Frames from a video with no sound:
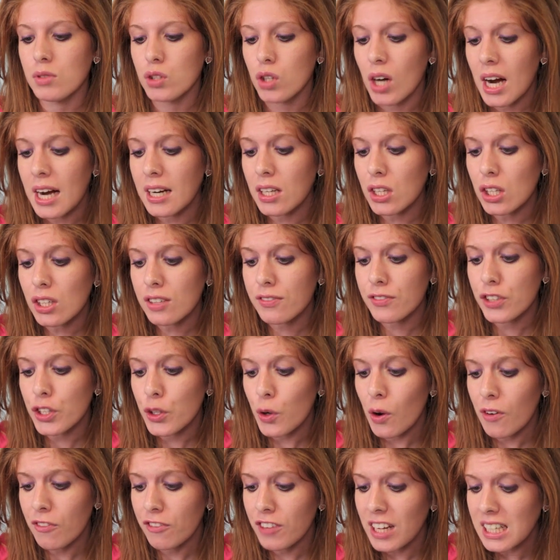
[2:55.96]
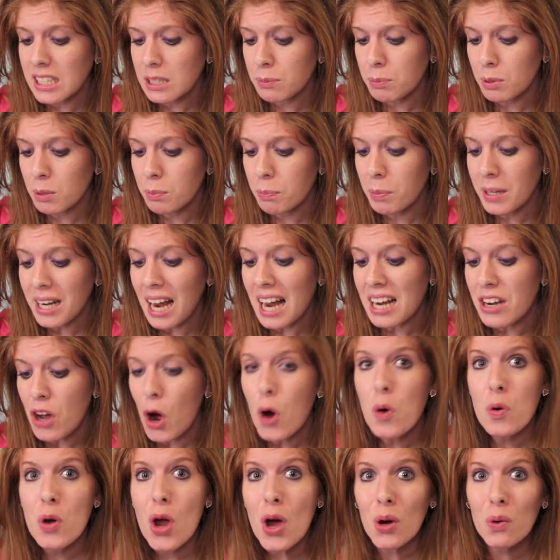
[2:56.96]
I'm trying to look for you on Facebook but I
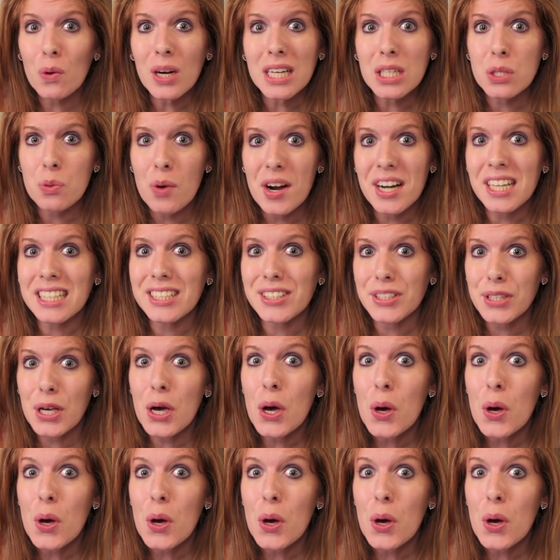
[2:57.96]
don't know which one is